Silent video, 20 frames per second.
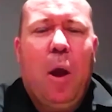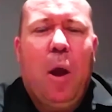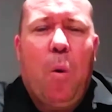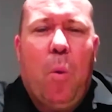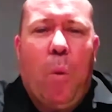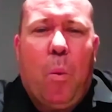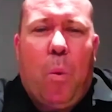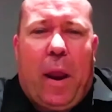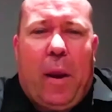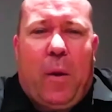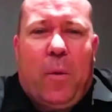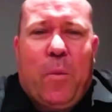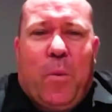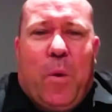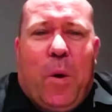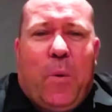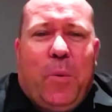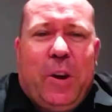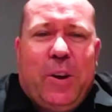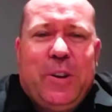What
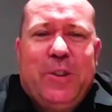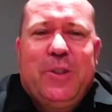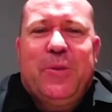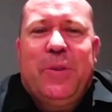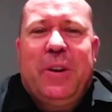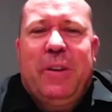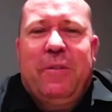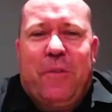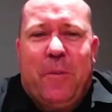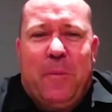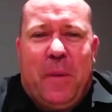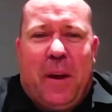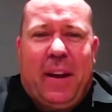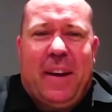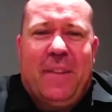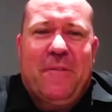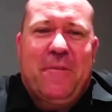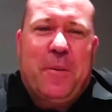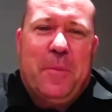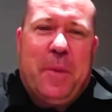were you doing
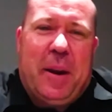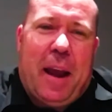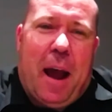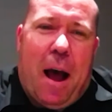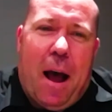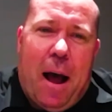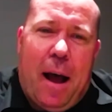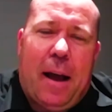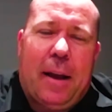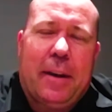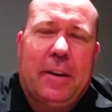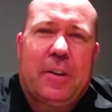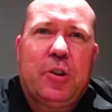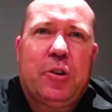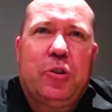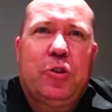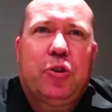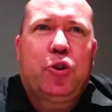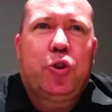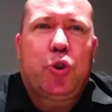from an art
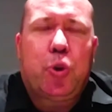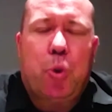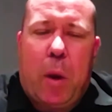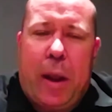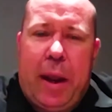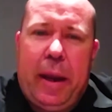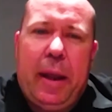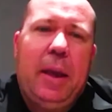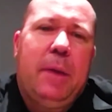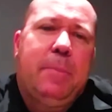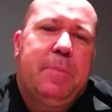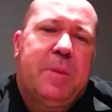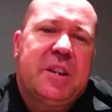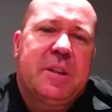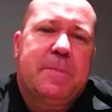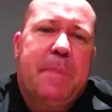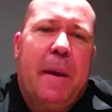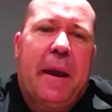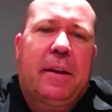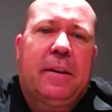training
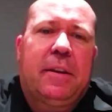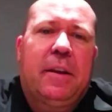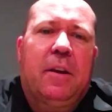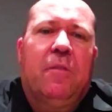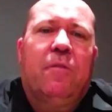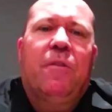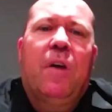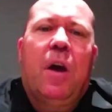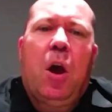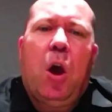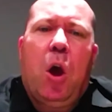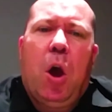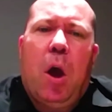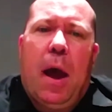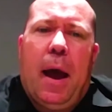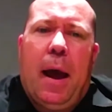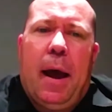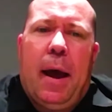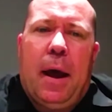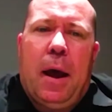perspective?
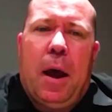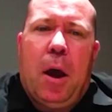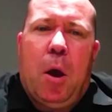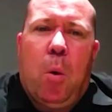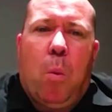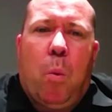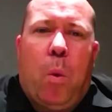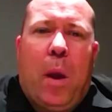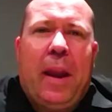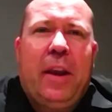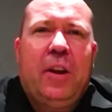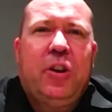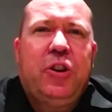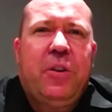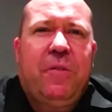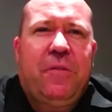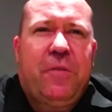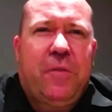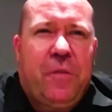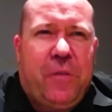When did
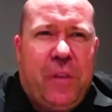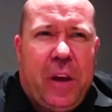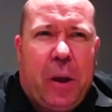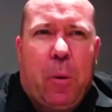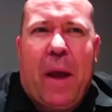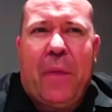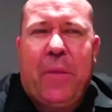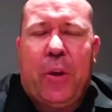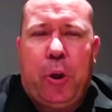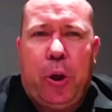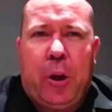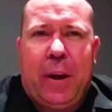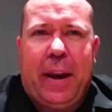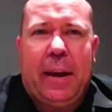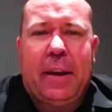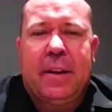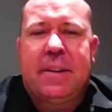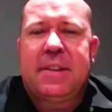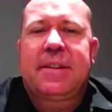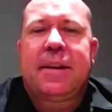you figure out that you
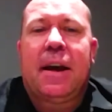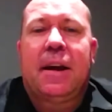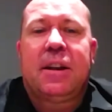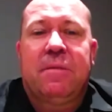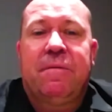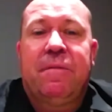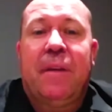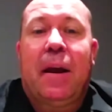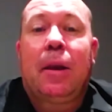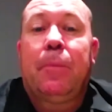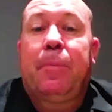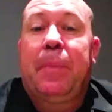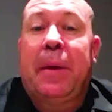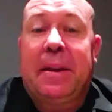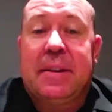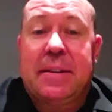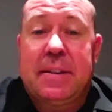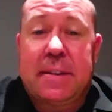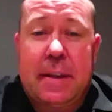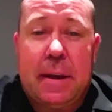needed to start
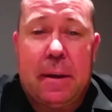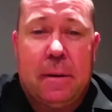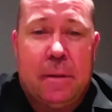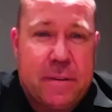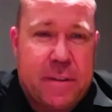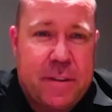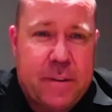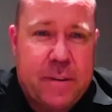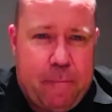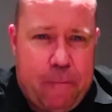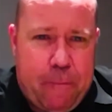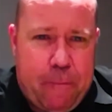developing skills?